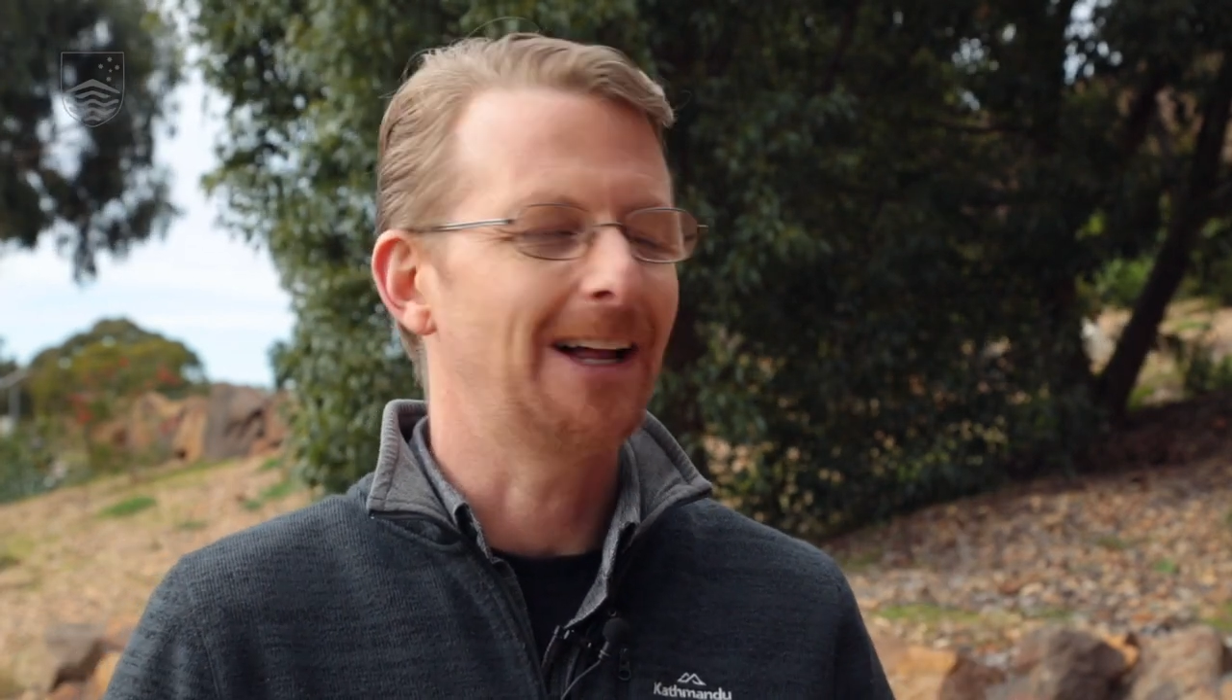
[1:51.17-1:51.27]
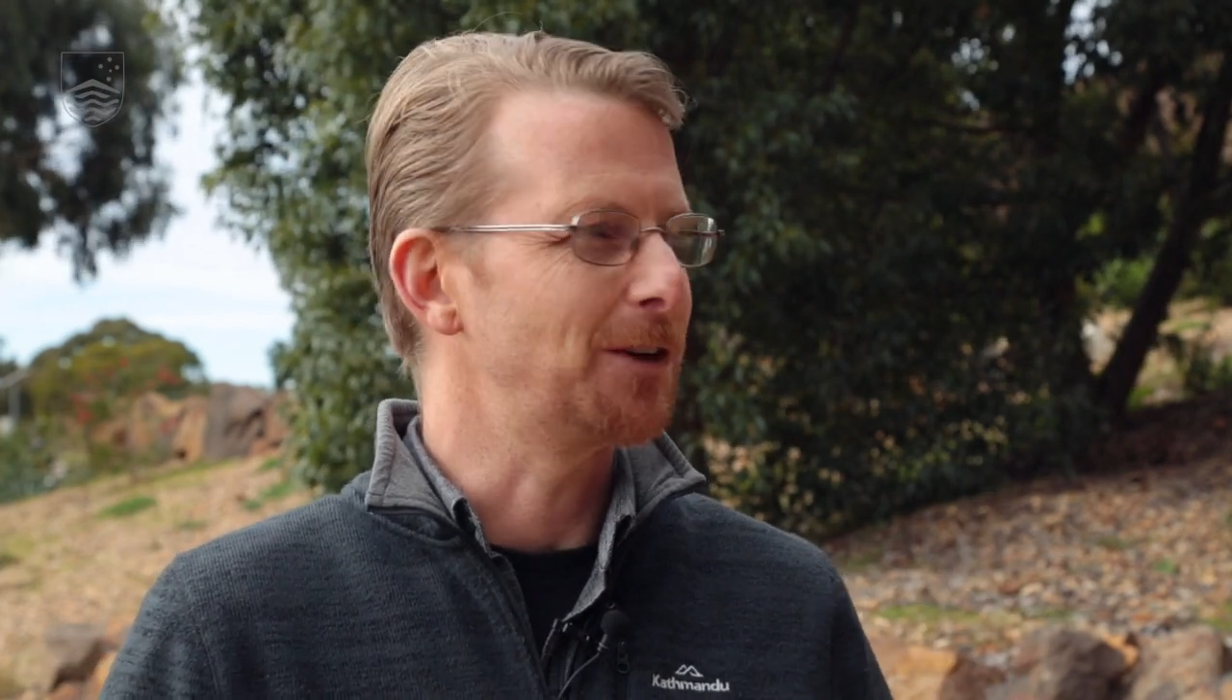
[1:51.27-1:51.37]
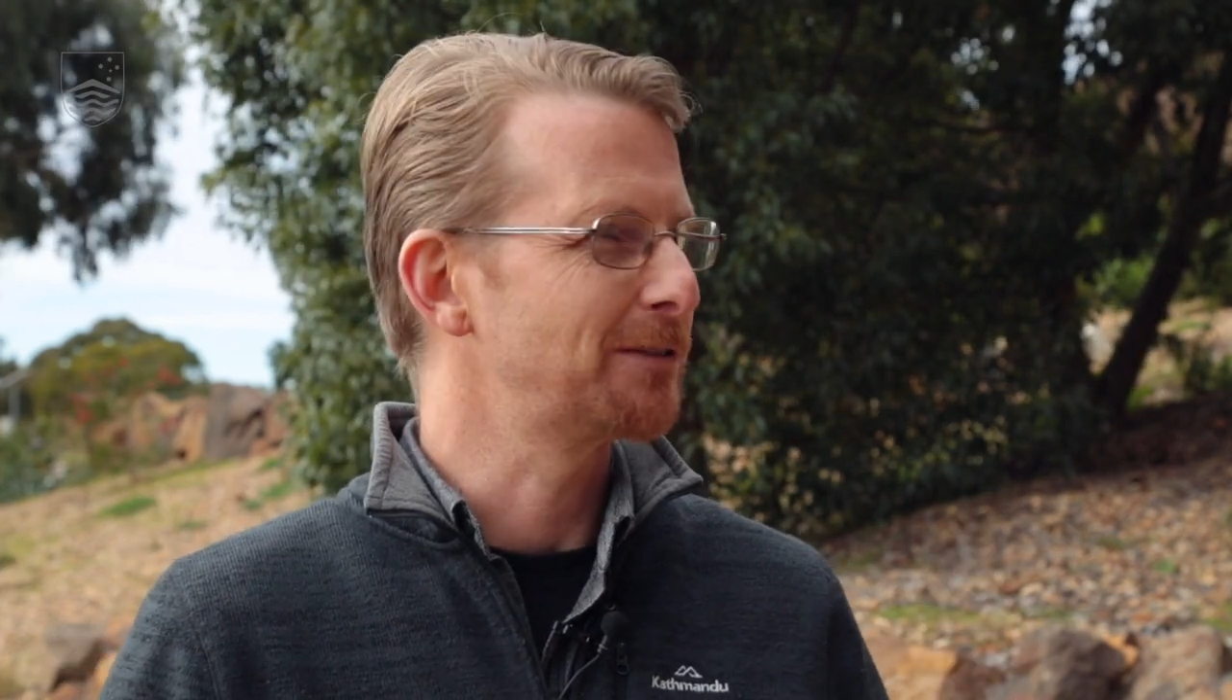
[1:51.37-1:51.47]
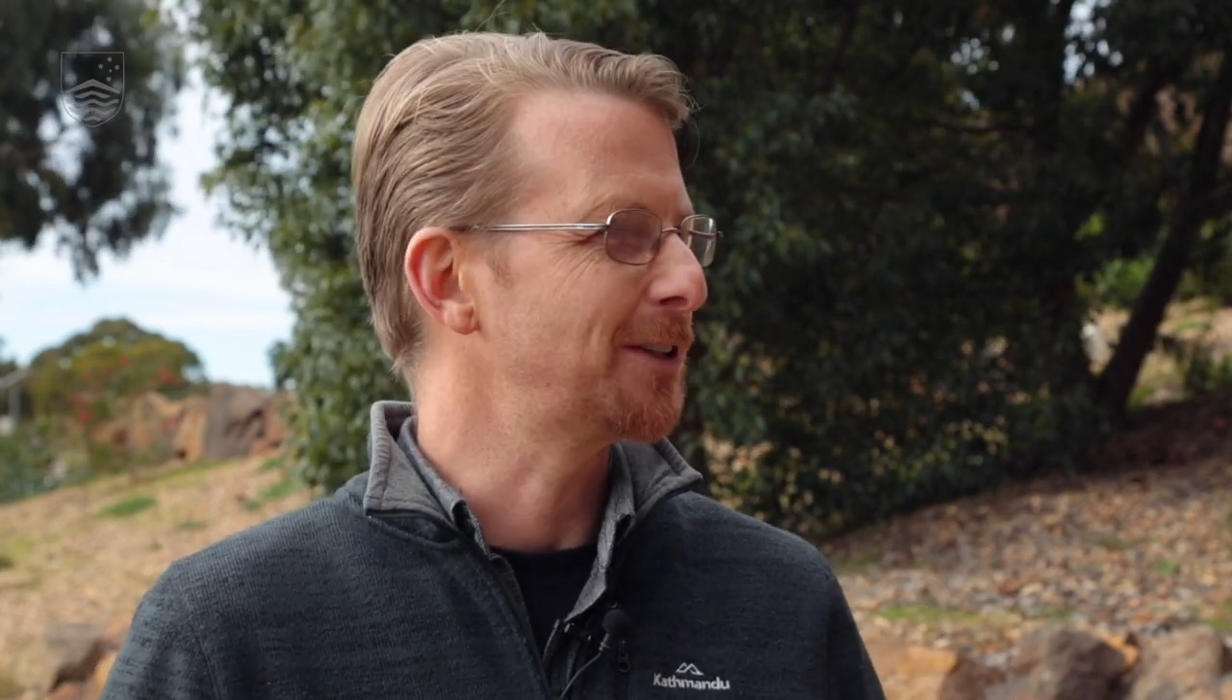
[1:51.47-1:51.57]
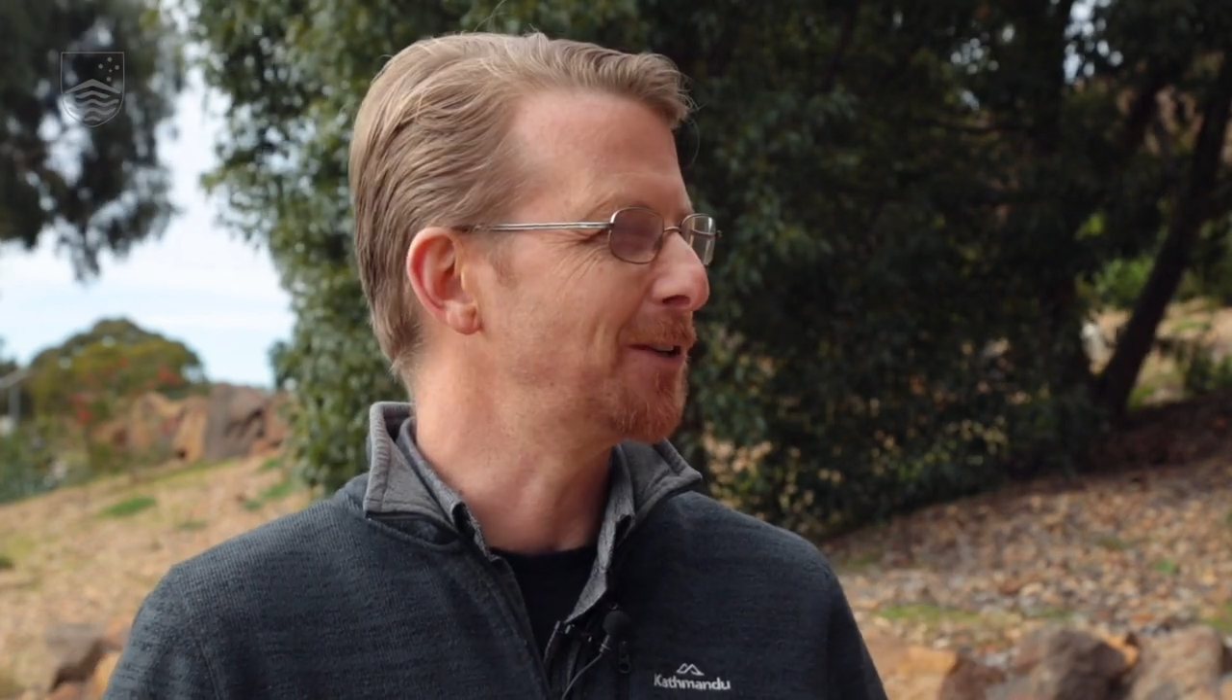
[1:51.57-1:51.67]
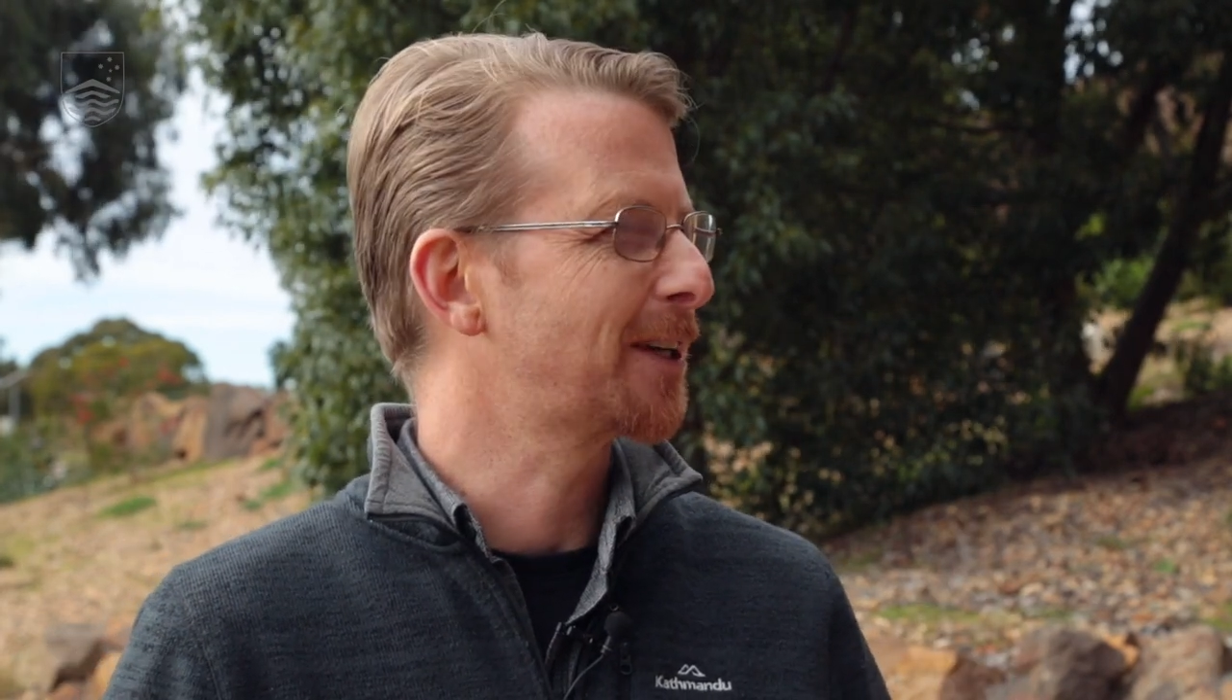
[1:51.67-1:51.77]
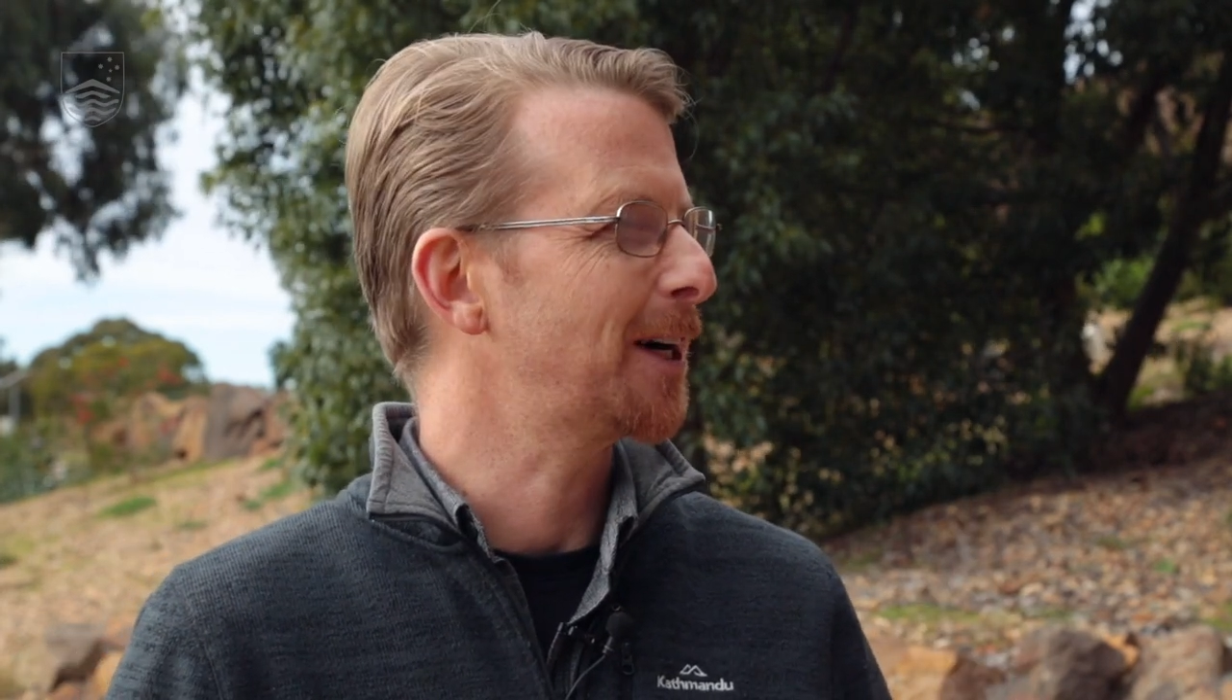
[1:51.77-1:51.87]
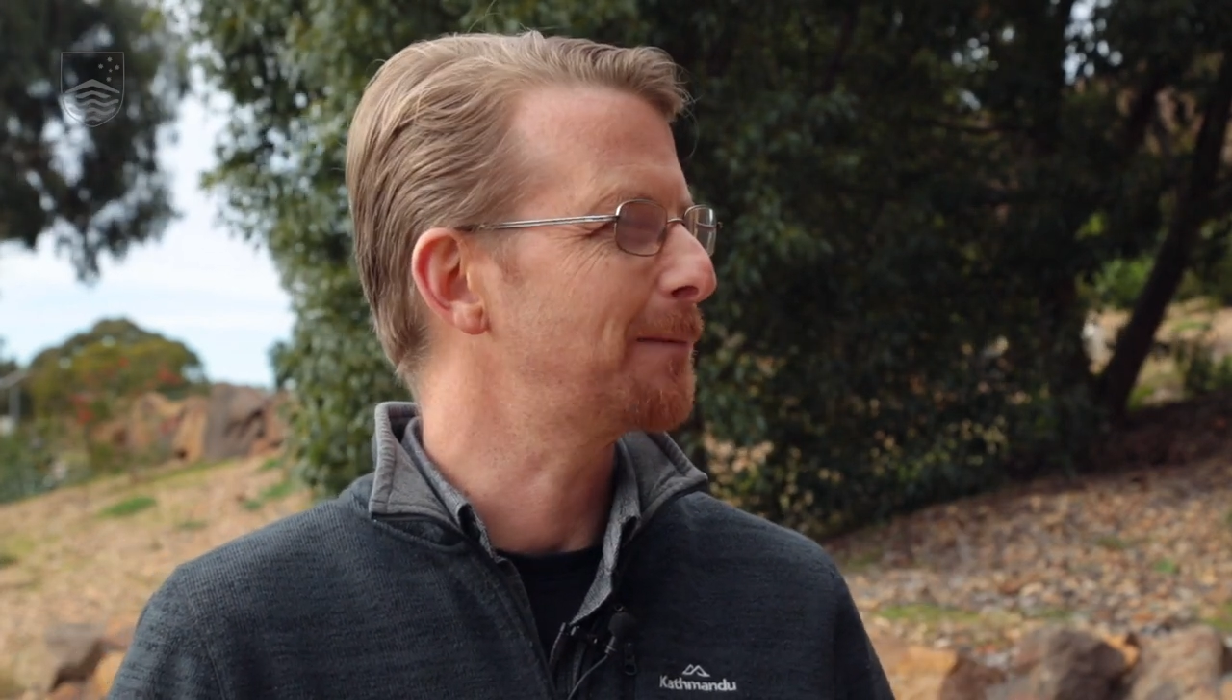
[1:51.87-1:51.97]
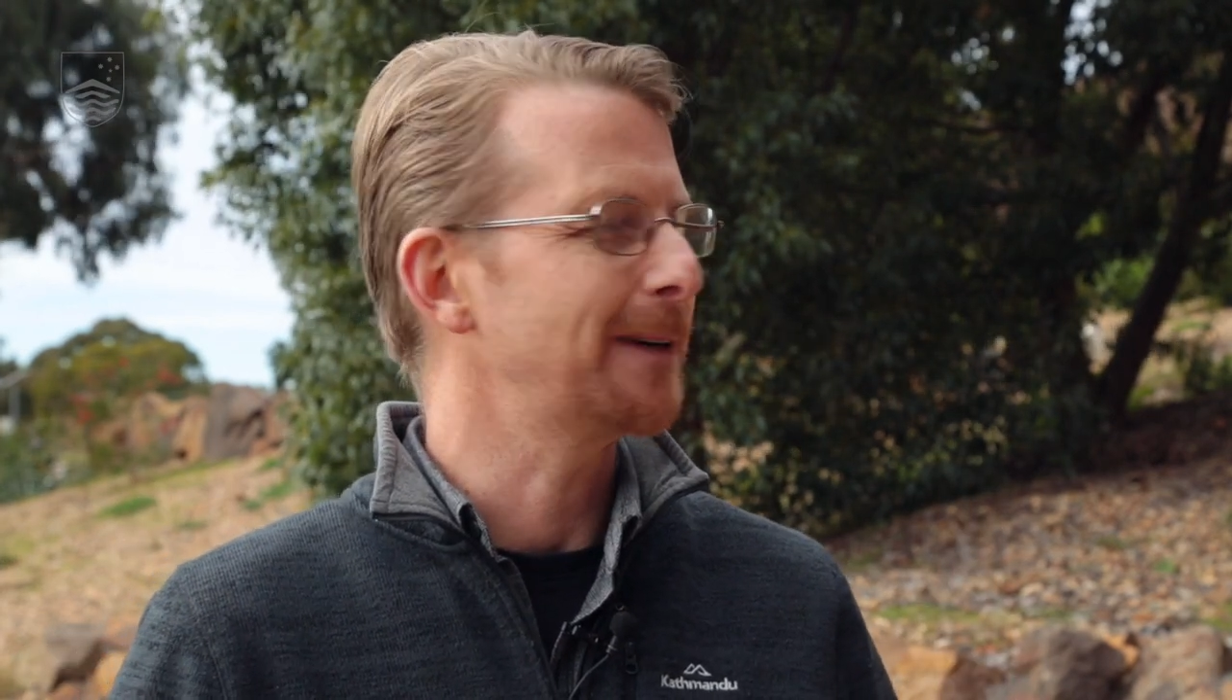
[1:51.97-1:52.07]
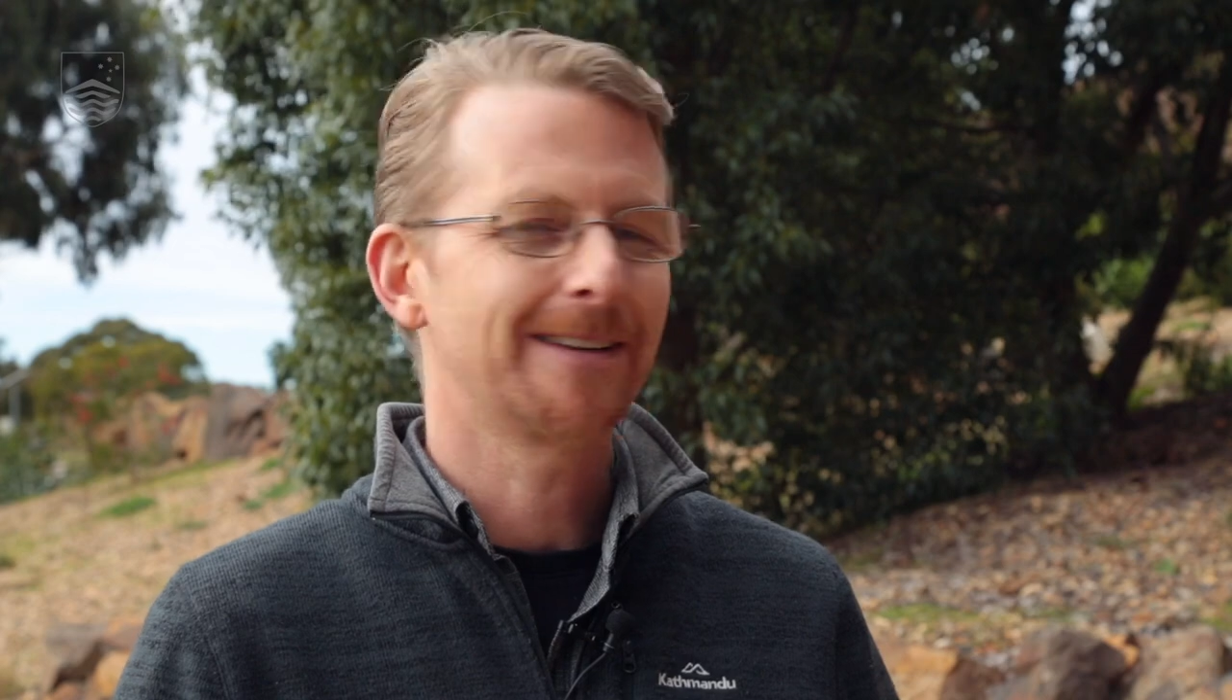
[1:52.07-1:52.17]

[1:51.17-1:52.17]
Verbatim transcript: I'll often look up